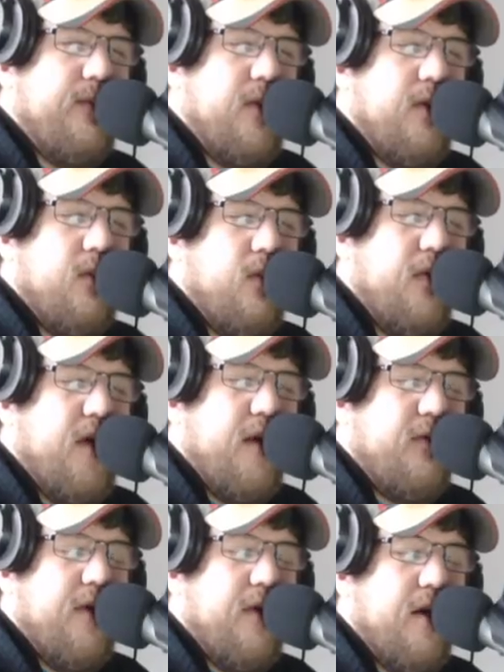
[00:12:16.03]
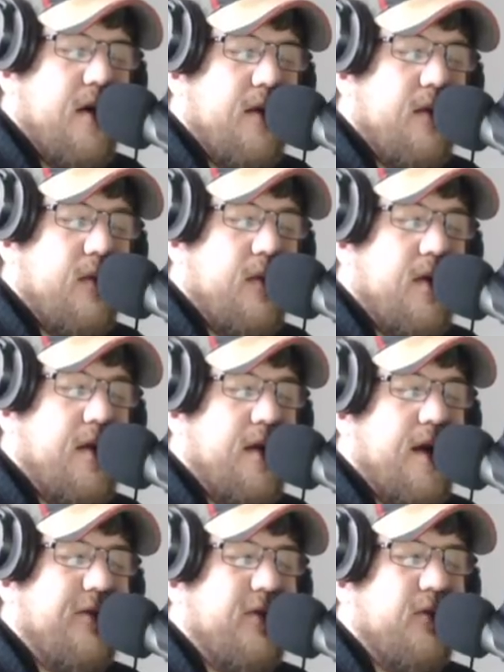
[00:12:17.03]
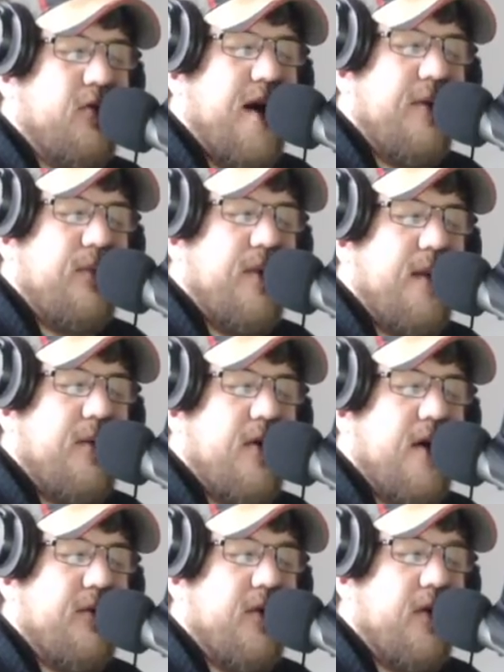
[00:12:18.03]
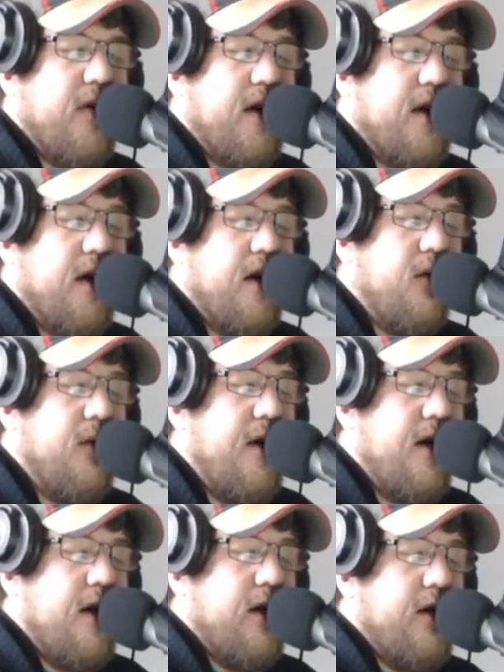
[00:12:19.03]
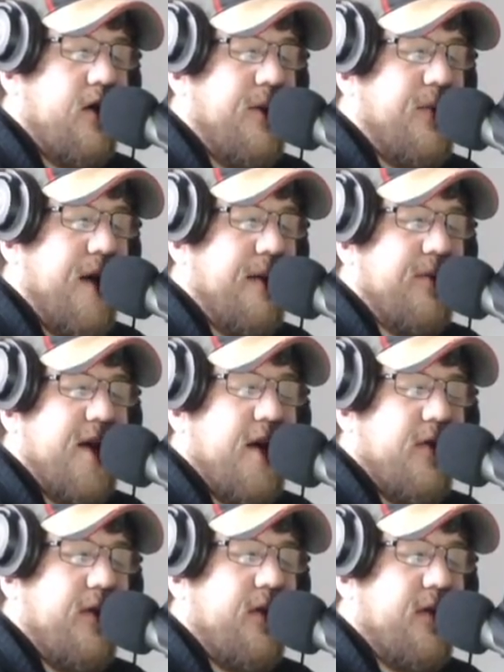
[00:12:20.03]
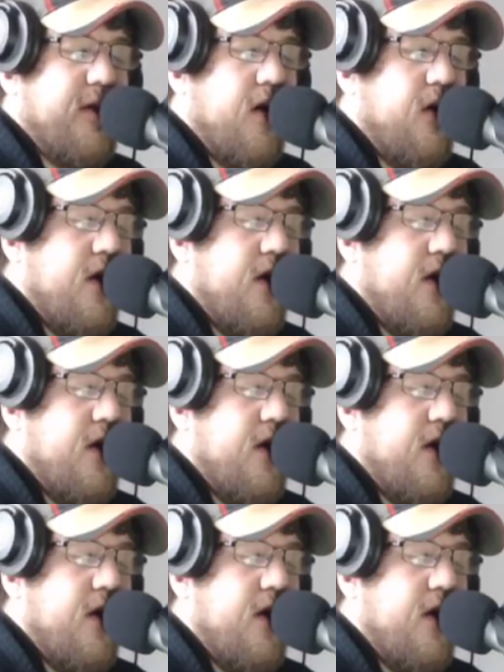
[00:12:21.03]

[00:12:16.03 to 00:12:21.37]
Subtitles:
we'll definitely have some draft primer and everything. And no problem, Nathan. So,